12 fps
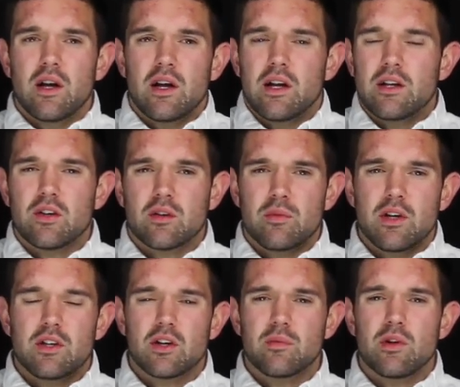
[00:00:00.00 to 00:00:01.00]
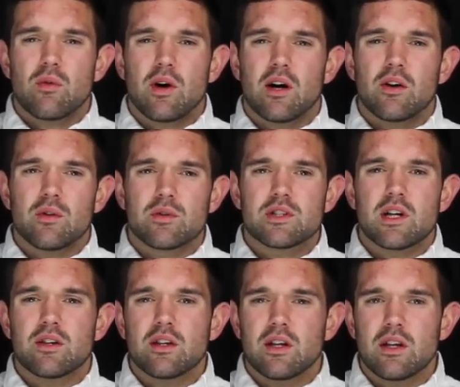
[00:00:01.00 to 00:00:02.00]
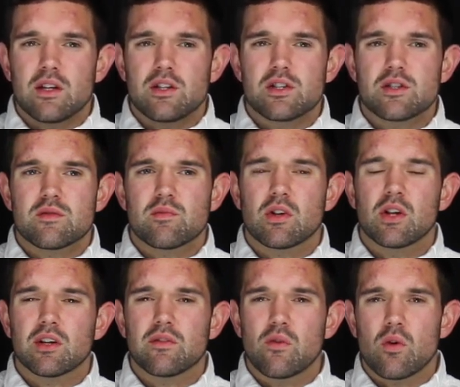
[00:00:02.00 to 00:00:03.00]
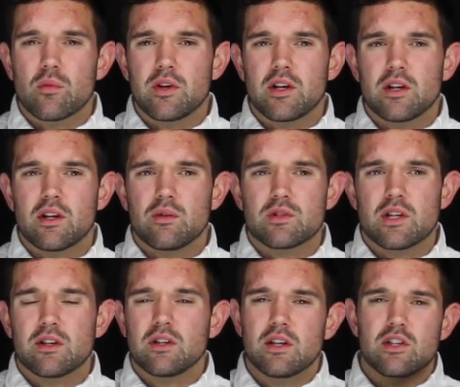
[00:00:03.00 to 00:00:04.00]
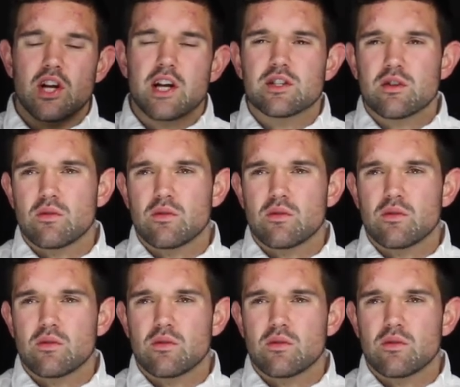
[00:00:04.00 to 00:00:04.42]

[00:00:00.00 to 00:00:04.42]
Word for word: And it took it took me a while. It was nothing that just clicked for me. It was nothing that changed